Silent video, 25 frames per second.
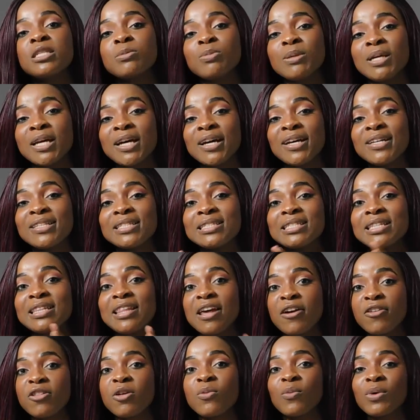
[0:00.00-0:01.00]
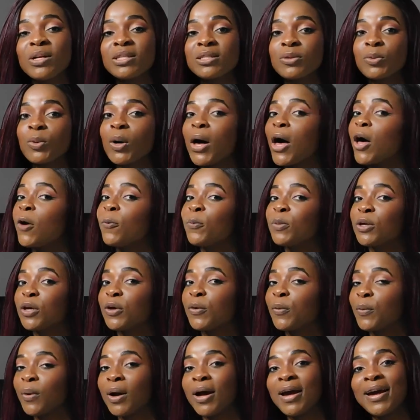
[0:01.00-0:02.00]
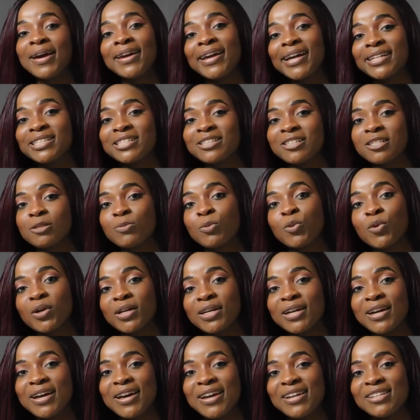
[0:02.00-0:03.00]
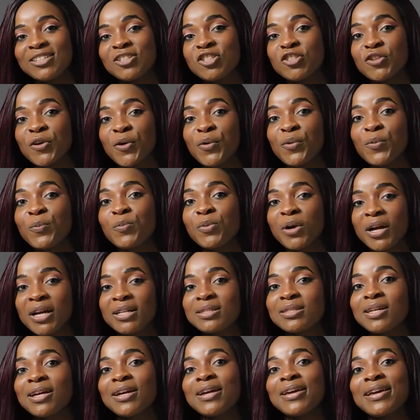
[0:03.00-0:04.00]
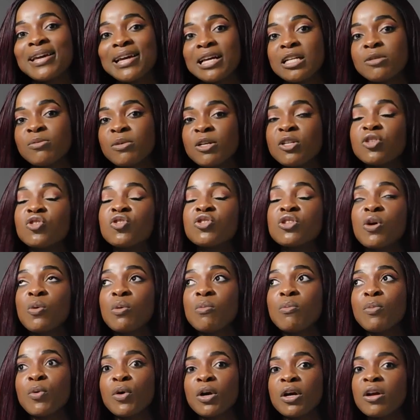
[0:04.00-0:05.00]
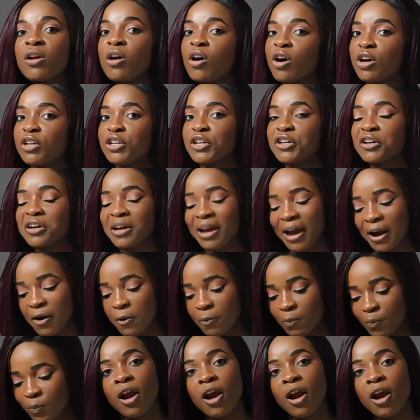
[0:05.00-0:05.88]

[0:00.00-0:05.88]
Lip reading: because they're the ones that will help you get to this point and show brands that engagement is so important on your account.